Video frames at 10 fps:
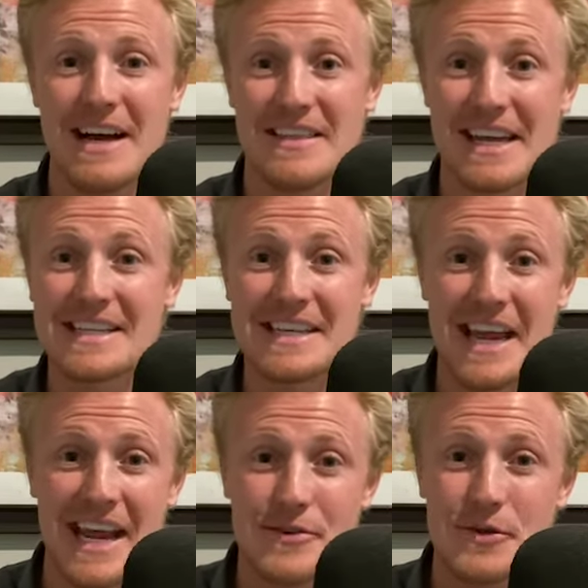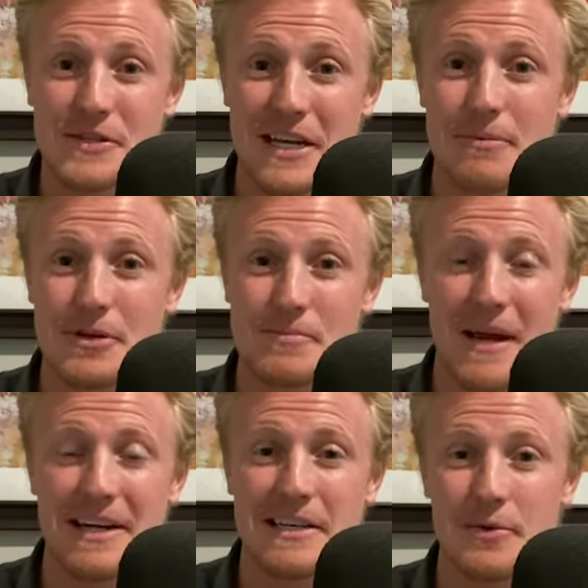I think it's an interesting
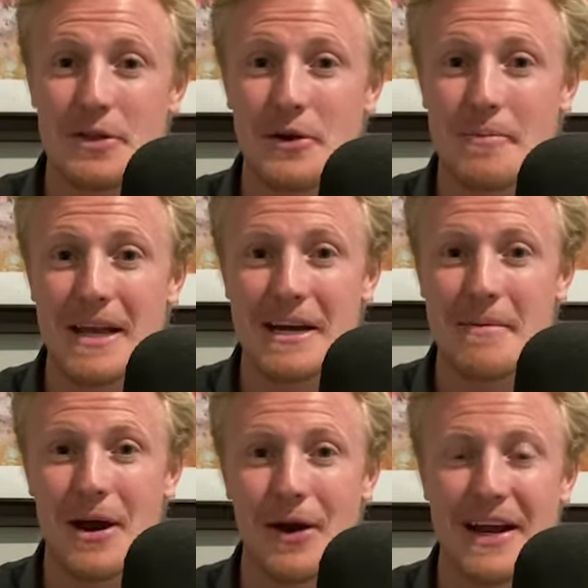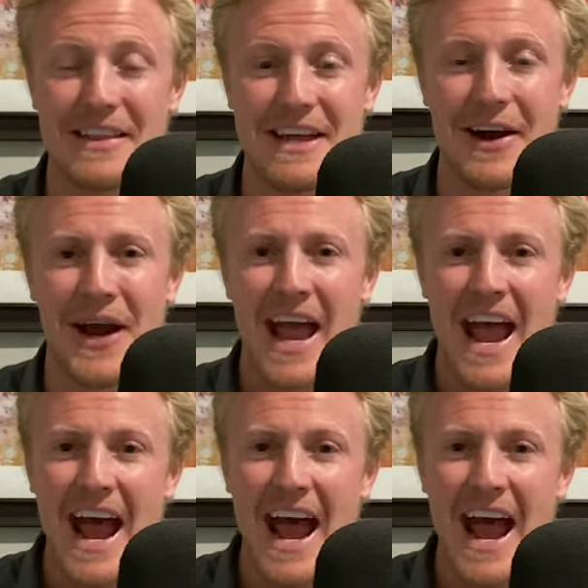perspective with her being an American there.